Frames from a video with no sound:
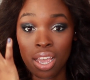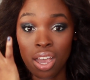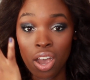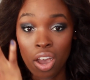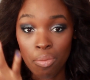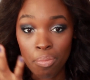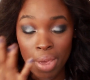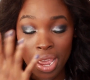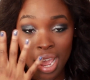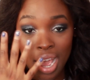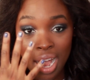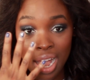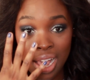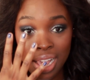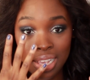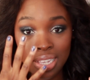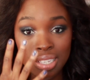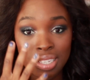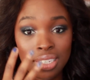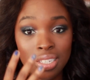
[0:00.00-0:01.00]
on my
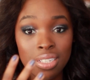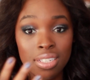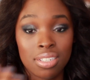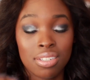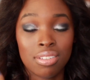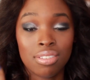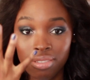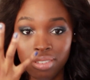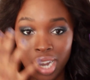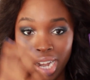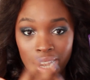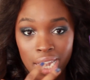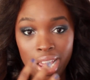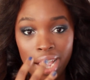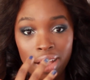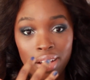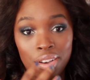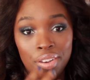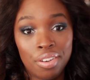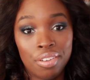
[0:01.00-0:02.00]
eyes right
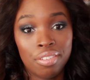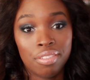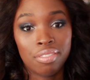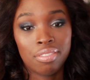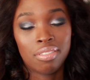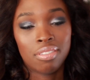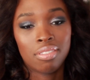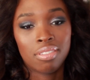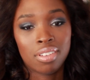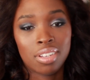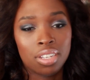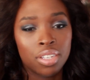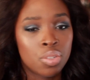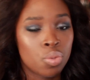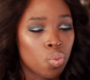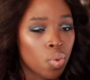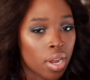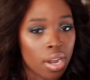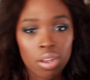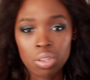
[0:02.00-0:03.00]
now,
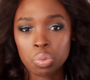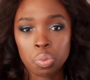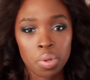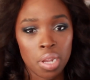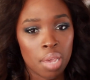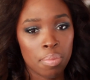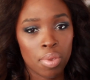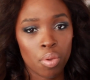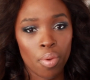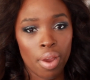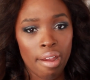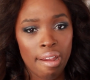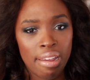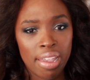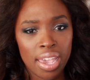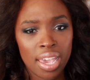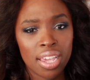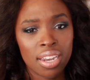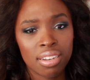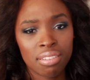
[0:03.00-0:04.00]
because where else would I be
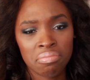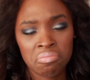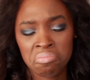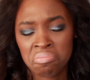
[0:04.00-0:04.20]
wearing it?